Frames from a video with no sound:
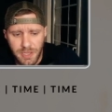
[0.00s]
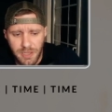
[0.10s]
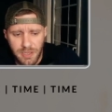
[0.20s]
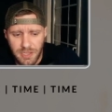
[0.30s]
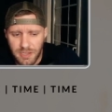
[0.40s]

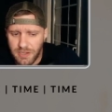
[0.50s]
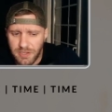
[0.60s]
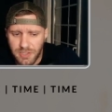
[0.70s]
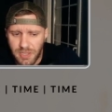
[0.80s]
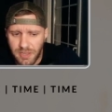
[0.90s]
here,
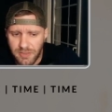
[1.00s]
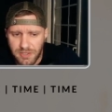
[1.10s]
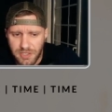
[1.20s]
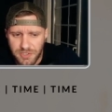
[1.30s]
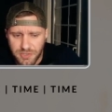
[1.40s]
and then
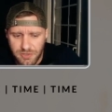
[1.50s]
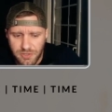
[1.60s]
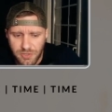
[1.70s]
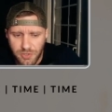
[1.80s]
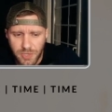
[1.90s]
you get your,
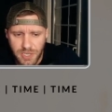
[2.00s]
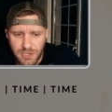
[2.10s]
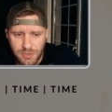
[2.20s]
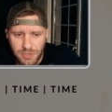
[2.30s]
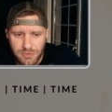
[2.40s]
your
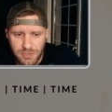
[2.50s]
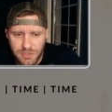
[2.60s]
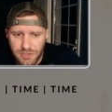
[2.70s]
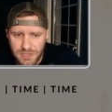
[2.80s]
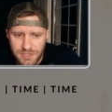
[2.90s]
queen or a
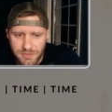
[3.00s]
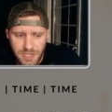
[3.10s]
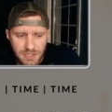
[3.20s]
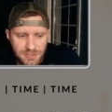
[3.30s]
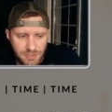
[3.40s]
rook on this
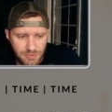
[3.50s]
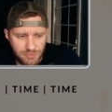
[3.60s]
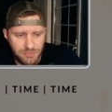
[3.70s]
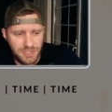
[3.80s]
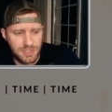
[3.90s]
file. So
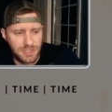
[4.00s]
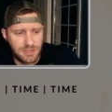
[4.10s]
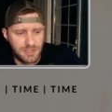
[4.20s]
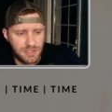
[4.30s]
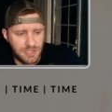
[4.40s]
really
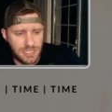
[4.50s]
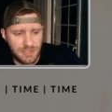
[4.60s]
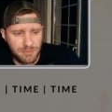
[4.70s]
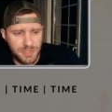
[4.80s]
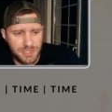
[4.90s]
the, uh,
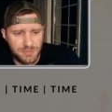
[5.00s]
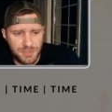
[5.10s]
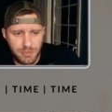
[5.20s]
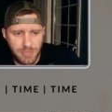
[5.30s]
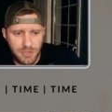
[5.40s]
the bishops
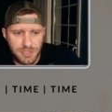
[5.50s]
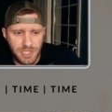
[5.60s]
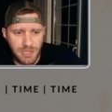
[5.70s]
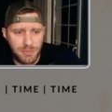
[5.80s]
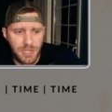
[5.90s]
do a better
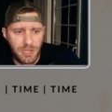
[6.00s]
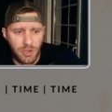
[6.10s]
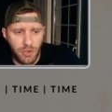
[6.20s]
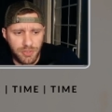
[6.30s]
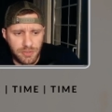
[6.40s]
job
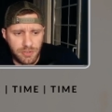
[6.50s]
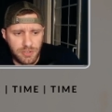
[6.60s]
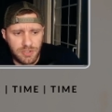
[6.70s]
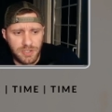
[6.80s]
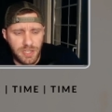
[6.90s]
on the
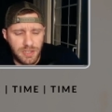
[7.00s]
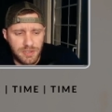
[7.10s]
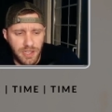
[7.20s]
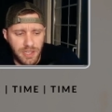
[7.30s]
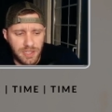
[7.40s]
longer di
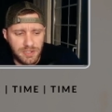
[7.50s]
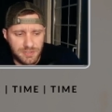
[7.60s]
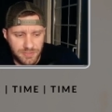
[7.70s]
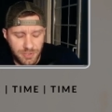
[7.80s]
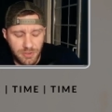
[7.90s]

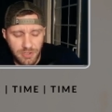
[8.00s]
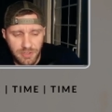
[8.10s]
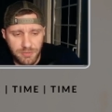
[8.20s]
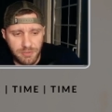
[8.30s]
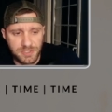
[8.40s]
diagonals if you're
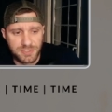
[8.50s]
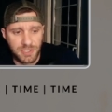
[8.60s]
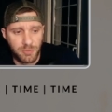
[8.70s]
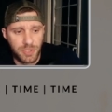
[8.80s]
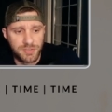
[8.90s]
looking for just
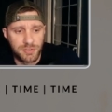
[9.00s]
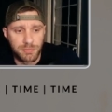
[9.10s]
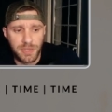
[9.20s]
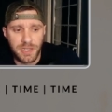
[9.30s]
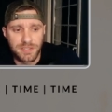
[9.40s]
somewhere to
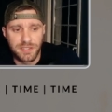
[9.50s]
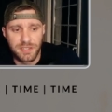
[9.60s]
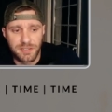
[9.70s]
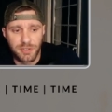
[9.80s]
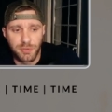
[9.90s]
place it
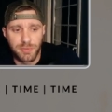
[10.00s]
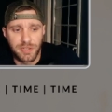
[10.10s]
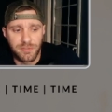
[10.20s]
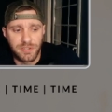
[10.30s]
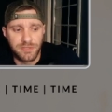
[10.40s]
in the
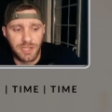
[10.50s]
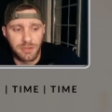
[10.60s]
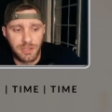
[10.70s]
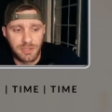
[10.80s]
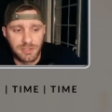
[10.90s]
opening for a,
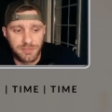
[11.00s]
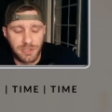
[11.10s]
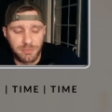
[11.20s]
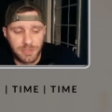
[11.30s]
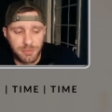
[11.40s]
develop, a
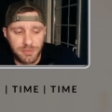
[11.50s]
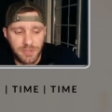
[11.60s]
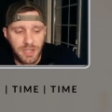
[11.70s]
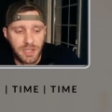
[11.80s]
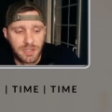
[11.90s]
developing move.
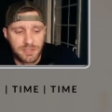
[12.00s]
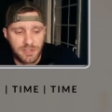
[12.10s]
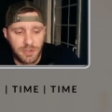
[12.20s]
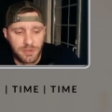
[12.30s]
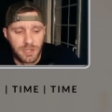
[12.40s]

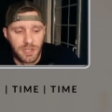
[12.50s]
So